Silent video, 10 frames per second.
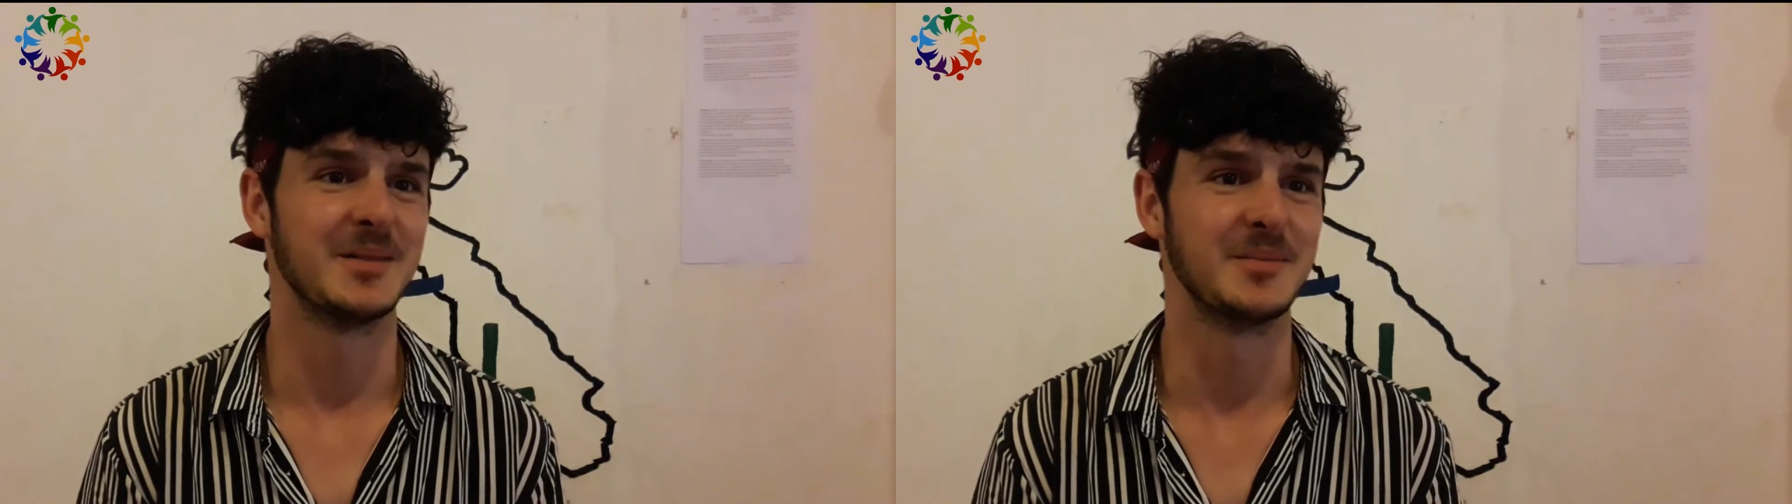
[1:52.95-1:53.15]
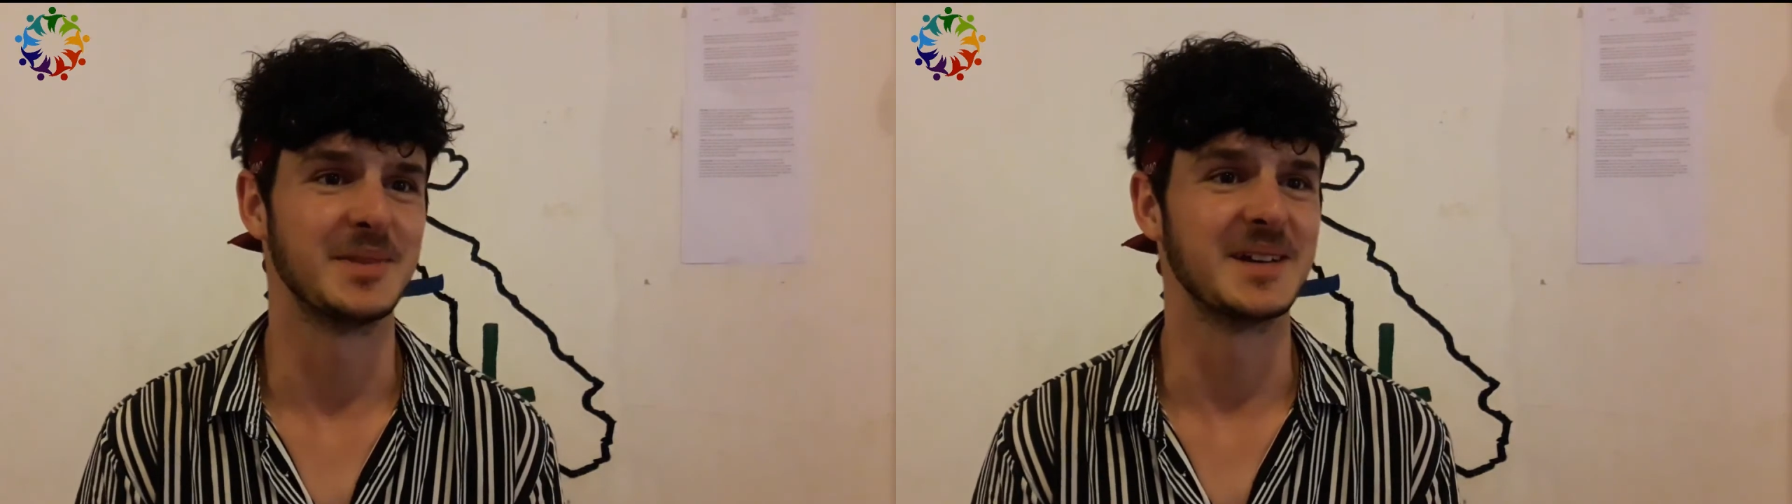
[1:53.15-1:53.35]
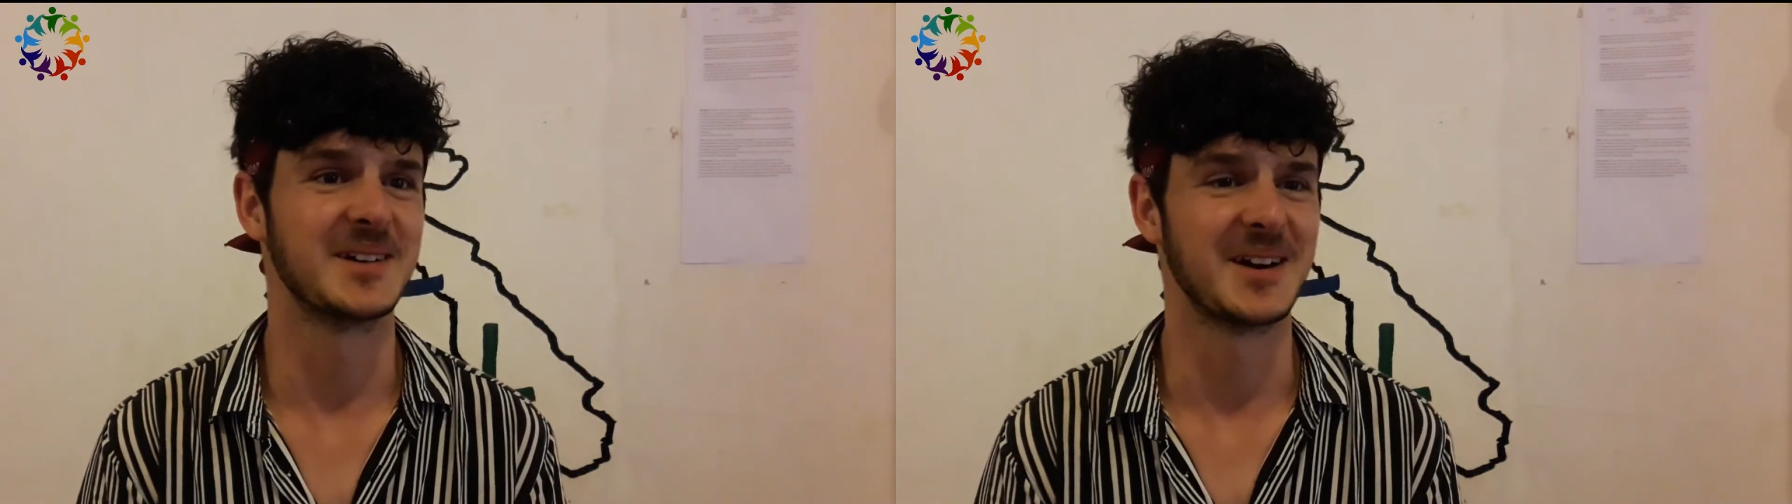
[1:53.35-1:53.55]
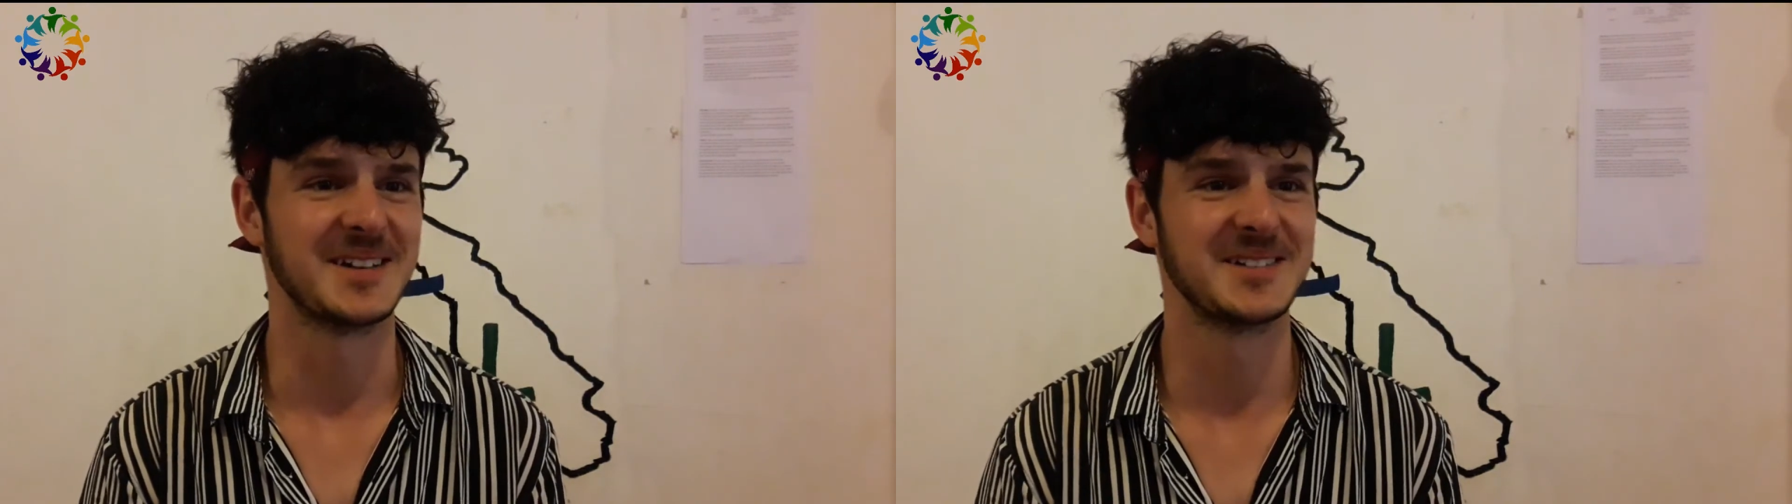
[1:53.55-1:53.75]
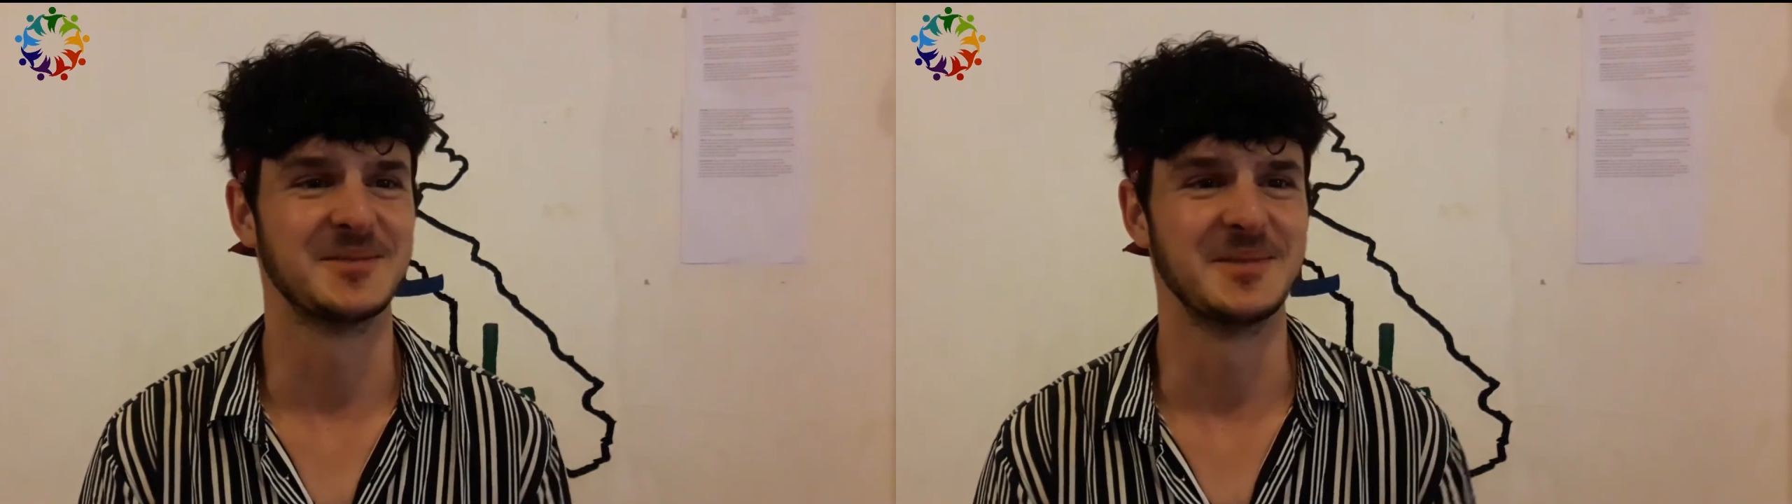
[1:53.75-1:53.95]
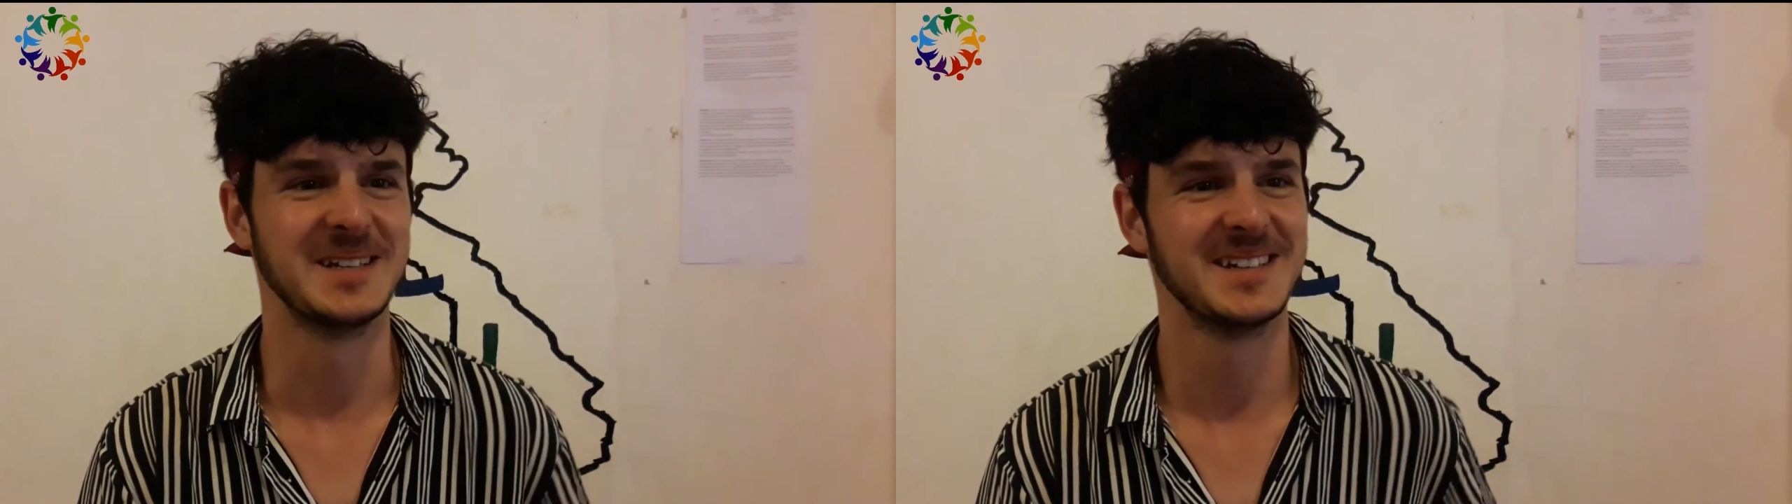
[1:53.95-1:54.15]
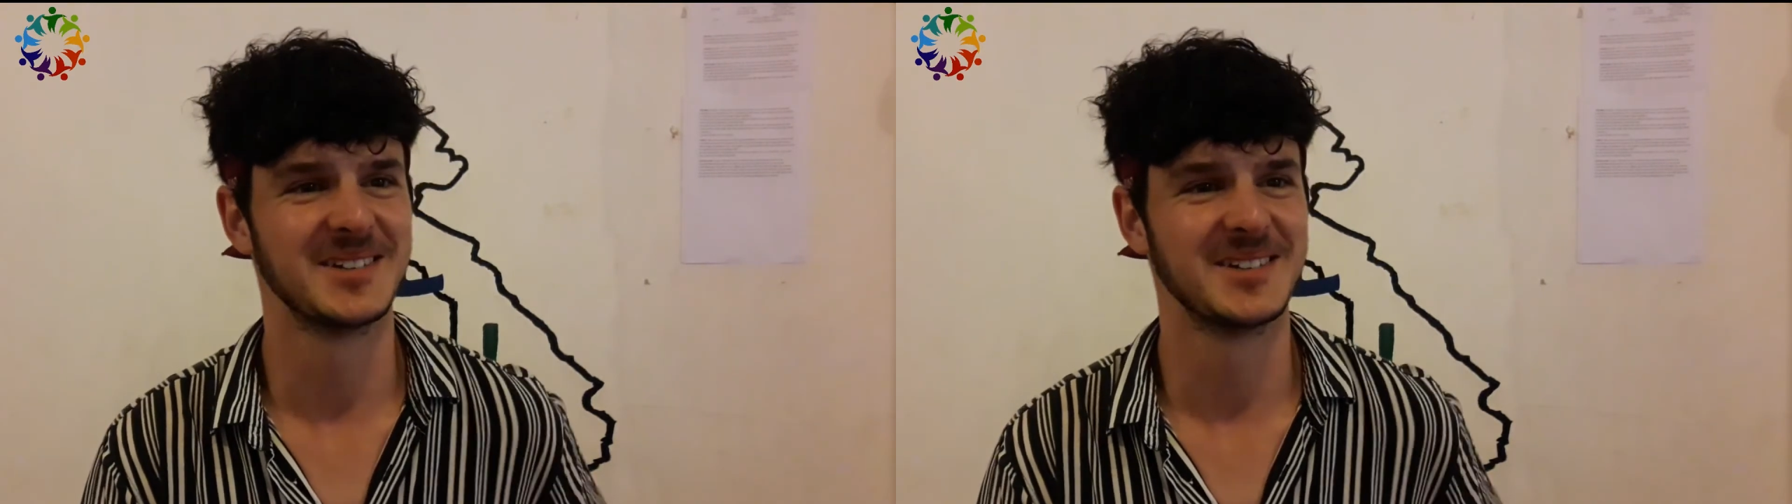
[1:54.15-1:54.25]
being kind to me,